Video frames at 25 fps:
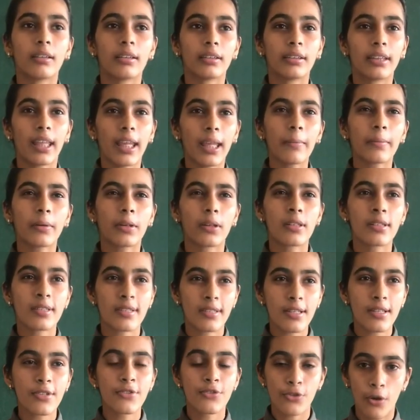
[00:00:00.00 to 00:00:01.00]
they
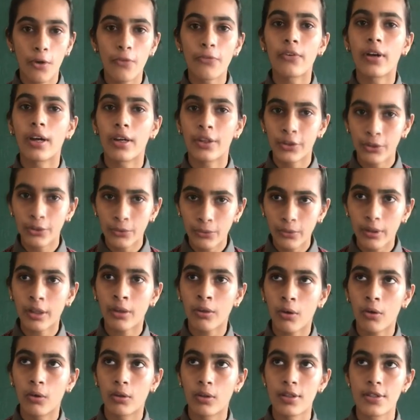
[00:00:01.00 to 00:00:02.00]
consist of a
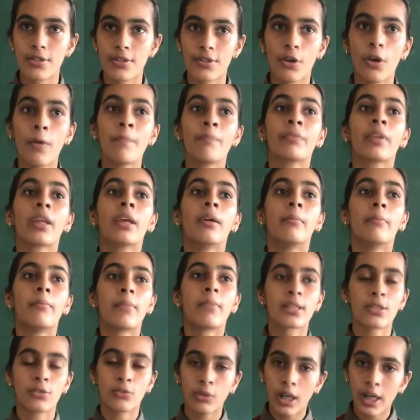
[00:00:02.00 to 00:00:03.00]
neuron also.
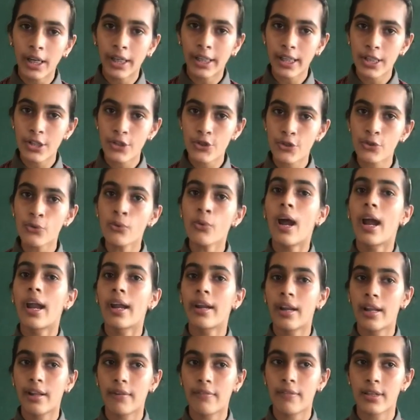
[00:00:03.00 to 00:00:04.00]
Muscular tissue
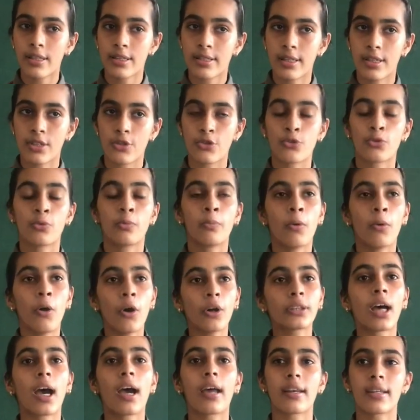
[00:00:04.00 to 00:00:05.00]
and nervous tissue
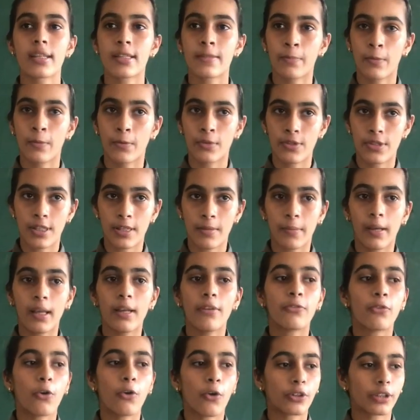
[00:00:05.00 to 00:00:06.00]
both are responsible
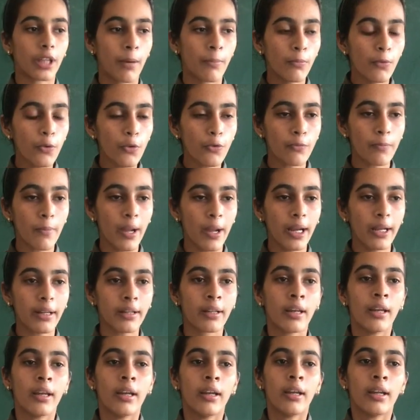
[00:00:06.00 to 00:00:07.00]
for the movement
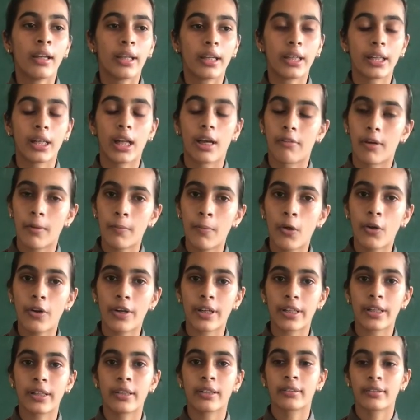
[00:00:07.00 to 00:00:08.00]
in our
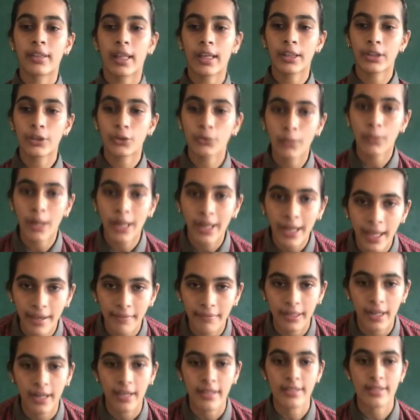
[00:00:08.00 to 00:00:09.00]
body. Thank you and have
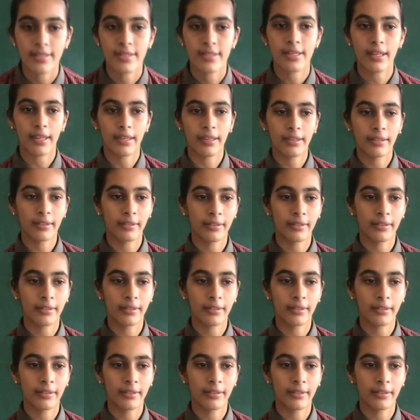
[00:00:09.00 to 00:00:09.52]
a nice day.